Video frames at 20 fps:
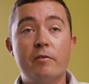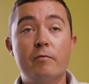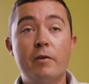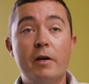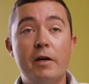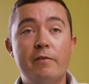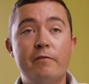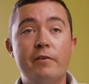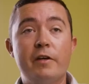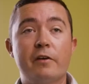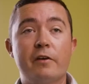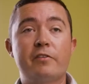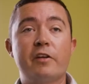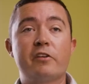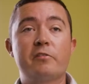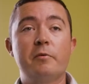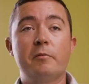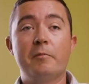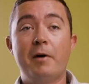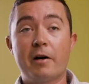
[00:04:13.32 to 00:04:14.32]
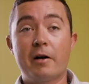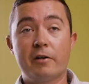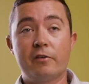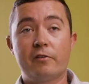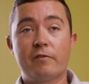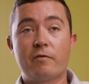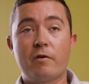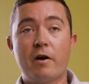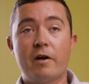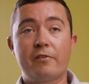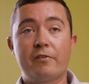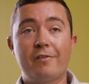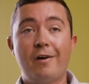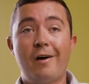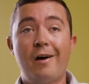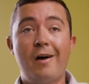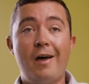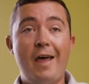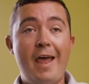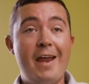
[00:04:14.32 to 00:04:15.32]
really the accessible markets for us
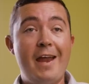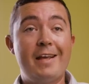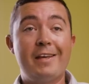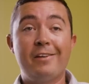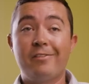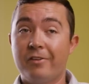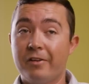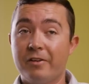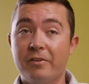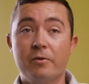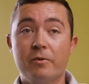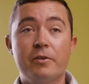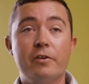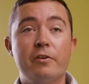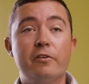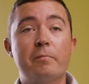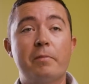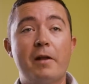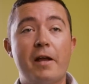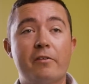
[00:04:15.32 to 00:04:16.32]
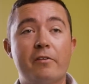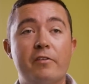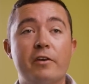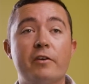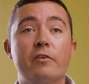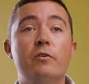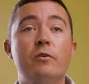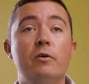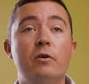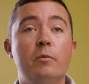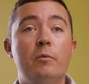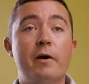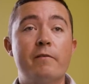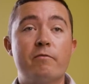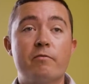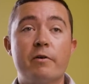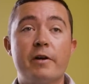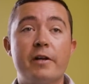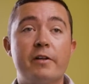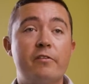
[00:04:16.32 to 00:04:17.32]
are any single-use plastic at all,
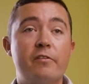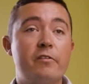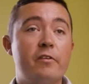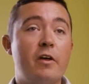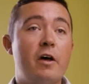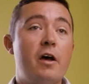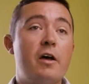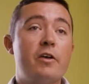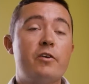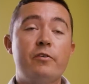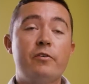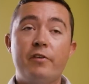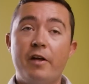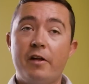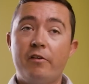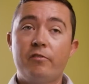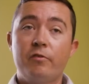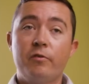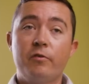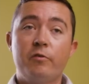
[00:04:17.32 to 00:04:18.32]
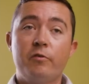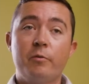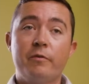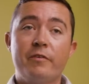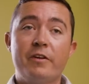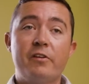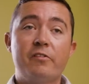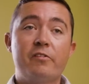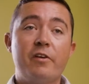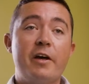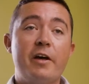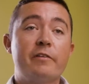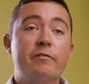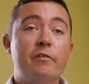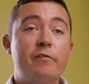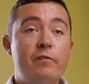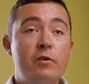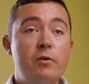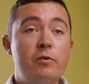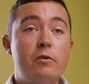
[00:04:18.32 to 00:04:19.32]
whether it's uh, utensils within inside of a
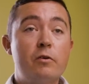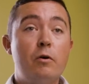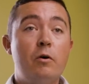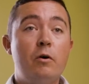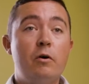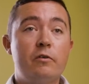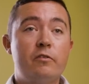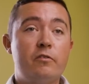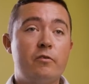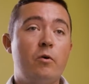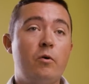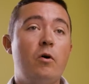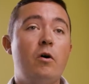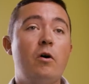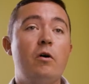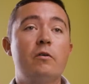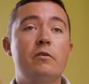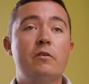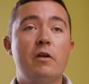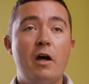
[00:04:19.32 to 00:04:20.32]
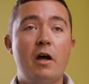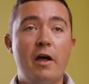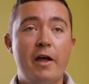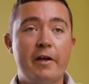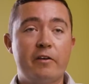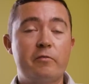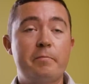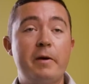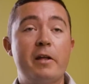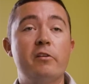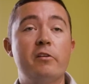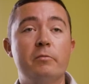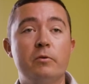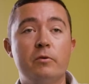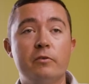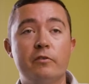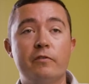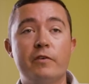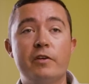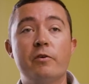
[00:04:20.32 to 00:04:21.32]
food court or uh,
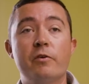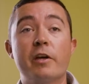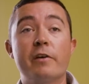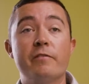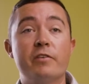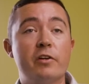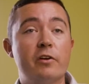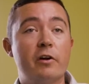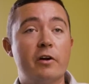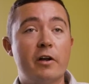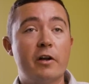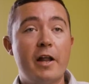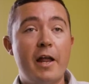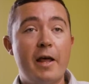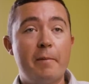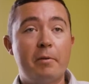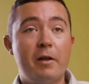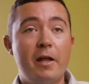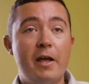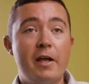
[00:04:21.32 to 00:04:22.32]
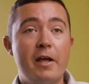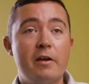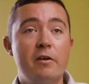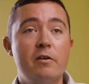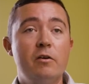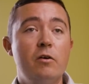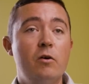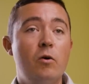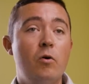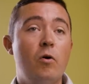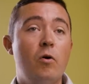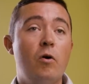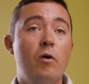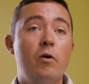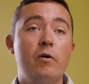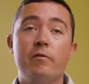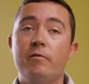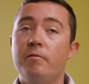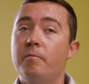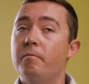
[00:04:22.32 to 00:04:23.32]
expendables that you're given on an airplane
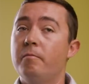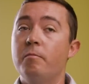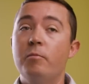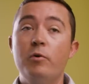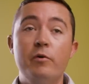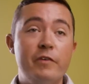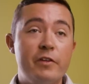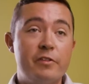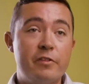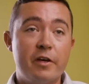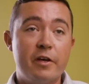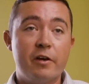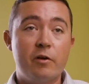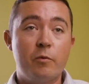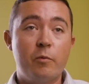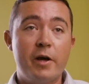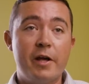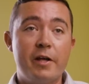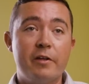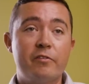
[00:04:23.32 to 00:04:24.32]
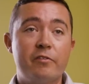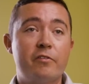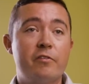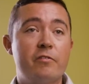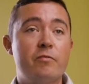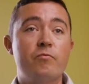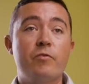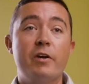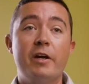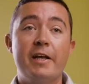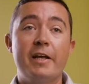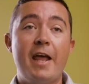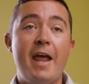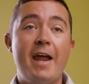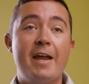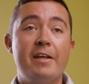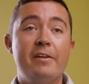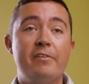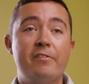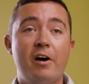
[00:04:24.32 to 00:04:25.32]
or movie theater waste, really
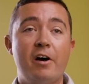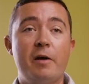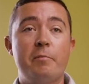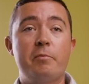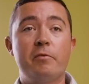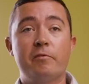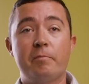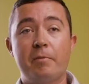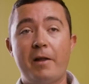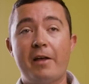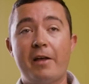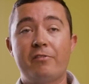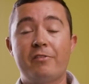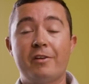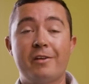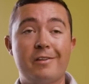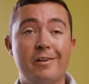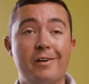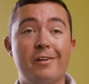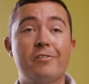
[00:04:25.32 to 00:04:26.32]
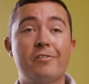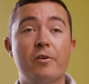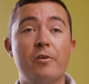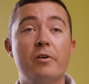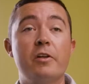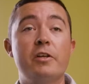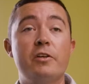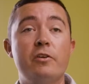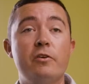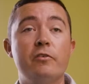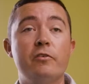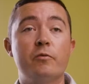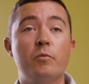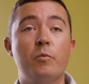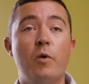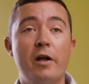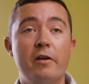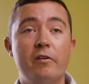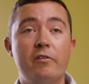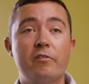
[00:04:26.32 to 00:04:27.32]
any type of plastic that is only used
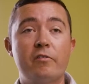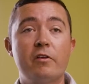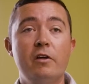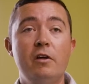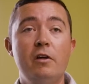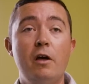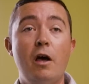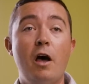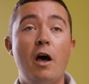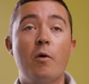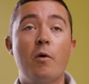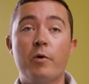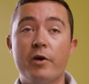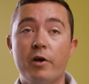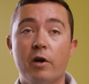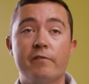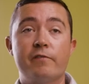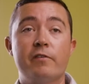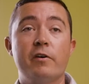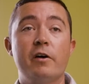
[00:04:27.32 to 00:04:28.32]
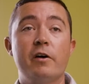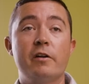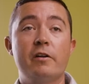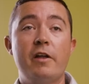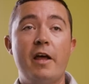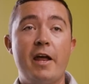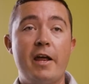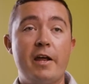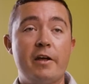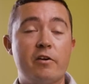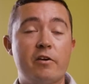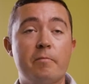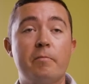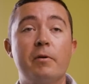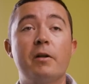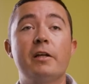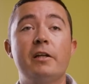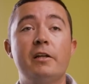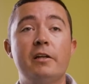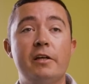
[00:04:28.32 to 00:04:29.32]
once uh, we offer a
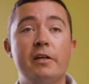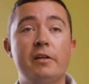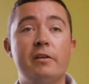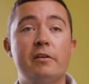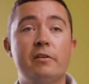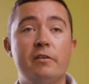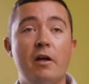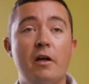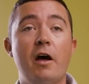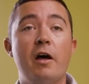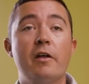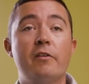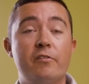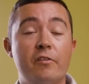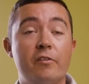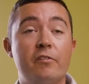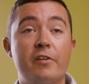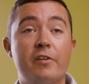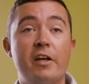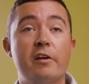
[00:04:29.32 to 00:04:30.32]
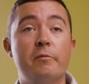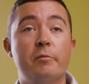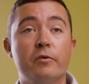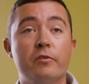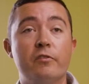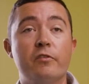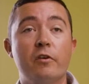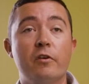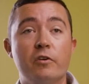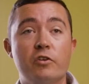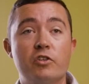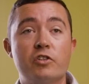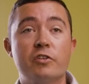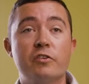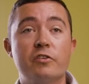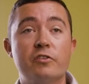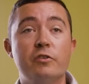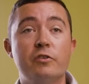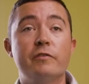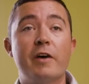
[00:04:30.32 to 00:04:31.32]
completely uh, sustainable solution
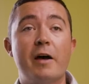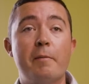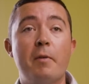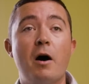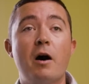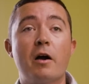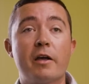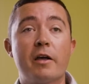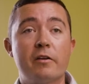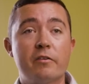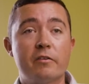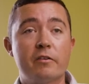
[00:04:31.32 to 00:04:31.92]
to that market.